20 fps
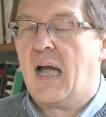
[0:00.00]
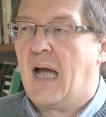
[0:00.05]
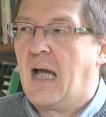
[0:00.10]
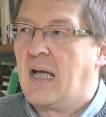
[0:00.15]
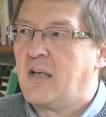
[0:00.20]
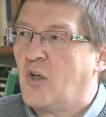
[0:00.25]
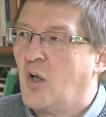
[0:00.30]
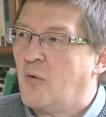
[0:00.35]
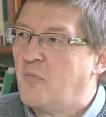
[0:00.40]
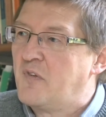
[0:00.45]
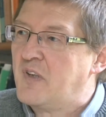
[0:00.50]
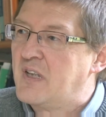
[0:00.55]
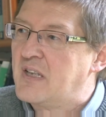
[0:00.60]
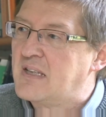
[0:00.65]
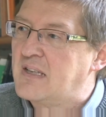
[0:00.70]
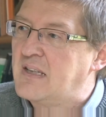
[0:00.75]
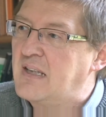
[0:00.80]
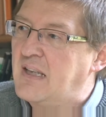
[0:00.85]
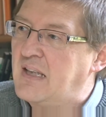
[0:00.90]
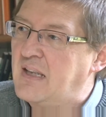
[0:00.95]
And
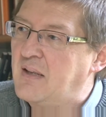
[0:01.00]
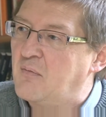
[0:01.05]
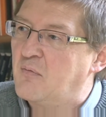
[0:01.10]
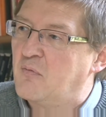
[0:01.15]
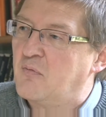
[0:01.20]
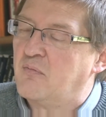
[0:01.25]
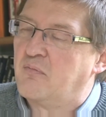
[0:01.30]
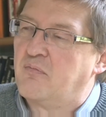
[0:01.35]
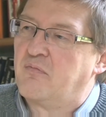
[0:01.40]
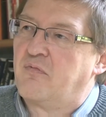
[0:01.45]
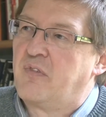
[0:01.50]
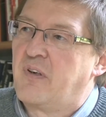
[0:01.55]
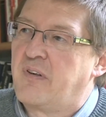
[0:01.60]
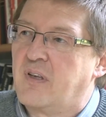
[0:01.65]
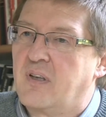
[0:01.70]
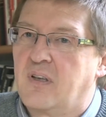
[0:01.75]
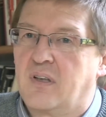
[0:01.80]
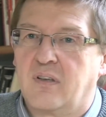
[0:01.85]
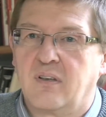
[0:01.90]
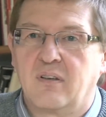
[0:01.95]
obviously, with
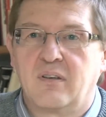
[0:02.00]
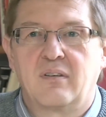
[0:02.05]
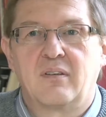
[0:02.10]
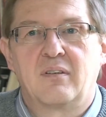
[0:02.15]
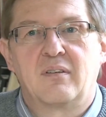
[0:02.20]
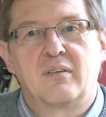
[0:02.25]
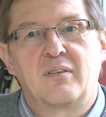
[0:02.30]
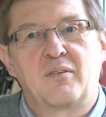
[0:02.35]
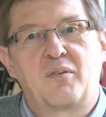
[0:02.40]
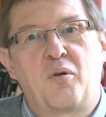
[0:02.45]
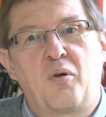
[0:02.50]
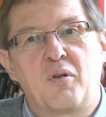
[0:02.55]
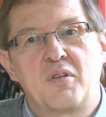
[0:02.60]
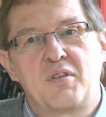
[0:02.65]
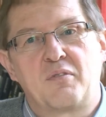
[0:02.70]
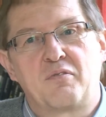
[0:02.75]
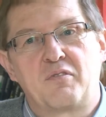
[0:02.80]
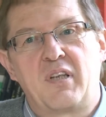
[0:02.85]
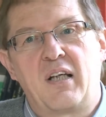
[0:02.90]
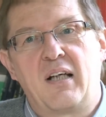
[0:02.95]
the course
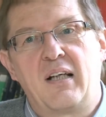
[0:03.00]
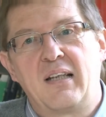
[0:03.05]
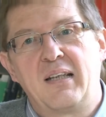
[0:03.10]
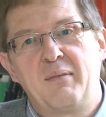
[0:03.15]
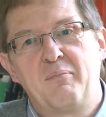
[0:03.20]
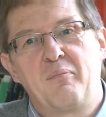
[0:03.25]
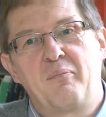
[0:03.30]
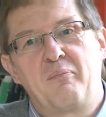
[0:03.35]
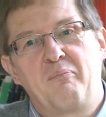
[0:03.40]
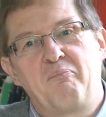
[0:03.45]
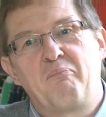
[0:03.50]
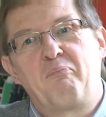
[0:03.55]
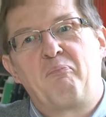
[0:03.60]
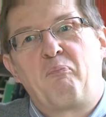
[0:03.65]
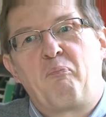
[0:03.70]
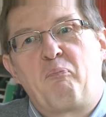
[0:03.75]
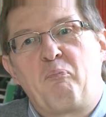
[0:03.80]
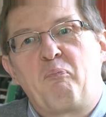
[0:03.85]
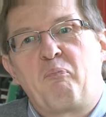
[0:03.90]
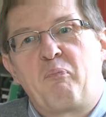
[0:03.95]
of time,
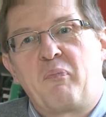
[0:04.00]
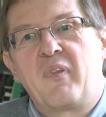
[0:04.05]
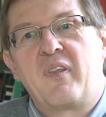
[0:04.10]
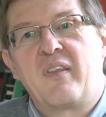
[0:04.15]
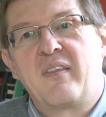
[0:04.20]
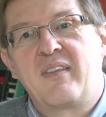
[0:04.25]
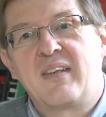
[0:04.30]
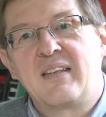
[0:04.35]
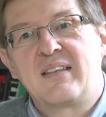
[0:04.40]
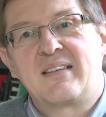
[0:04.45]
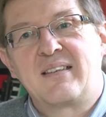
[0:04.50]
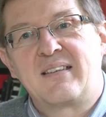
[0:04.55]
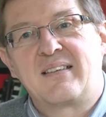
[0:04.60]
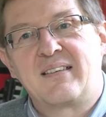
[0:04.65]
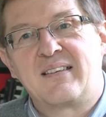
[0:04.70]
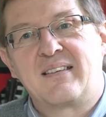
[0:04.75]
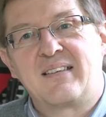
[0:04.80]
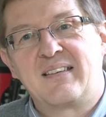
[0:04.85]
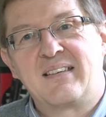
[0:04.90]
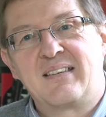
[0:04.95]
this
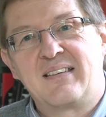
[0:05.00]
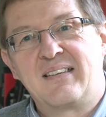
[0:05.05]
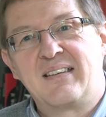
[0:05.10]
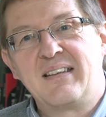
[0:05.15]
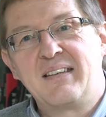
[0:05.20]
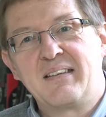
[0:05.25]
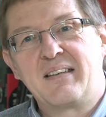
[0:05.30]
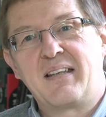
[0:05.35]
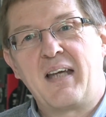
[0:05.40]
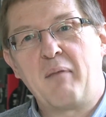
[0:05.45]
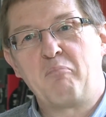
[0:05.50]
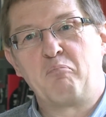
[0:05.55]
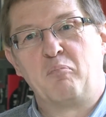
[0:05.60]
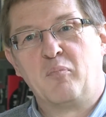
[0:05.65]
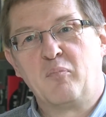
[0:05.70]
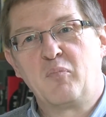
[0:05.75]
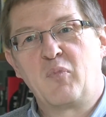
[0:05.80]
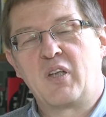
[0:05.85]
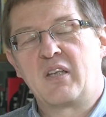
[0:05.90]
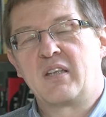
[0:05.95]
didn't
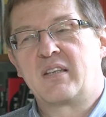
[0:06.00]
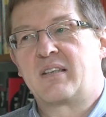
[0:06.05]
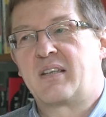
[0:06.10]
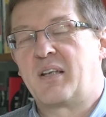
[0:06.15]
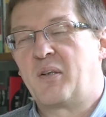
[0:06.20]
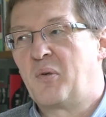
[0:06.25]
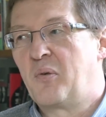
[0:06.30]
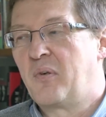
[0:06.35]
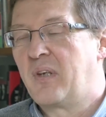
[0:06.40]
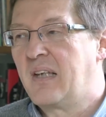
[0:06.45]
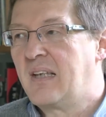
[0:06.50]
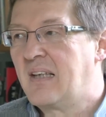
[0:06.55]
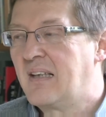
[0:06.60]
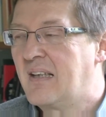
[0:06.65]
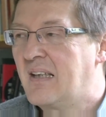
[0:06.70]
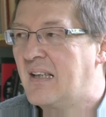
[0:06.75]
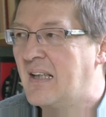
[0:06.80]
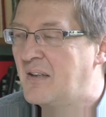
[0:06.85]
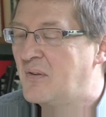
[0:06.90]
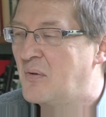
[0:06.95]
happen. So
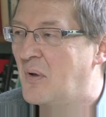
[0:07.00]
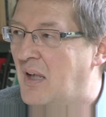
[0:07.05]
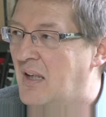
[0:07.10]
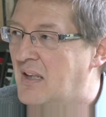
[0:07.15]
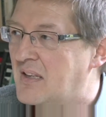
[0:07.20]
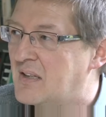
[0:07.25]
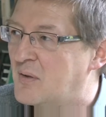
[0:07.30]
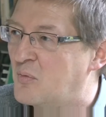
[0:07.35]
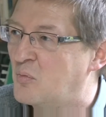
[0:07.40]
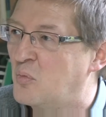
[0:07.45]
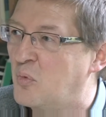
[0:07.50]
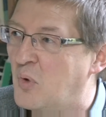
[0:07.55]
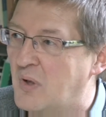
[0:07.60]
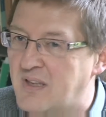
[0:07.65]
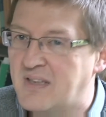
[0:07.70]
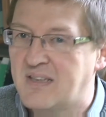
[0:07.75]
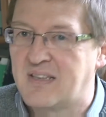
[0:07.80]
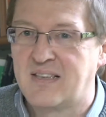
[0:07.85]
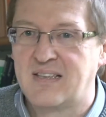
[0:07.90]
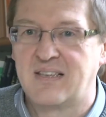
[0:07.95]
they had to ask
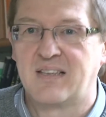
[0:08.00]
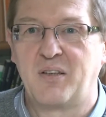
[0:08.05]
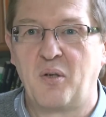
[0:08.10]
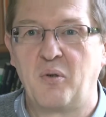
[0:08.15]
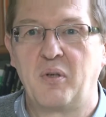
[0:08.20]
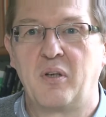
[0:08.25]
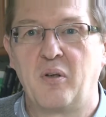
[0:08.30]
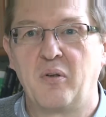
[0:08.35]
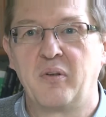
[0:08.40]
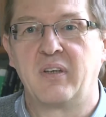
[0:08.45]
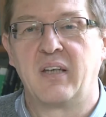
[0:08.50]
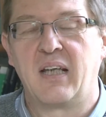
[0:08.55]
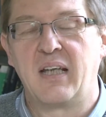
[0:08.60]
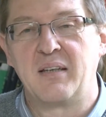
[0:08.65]
what's going on.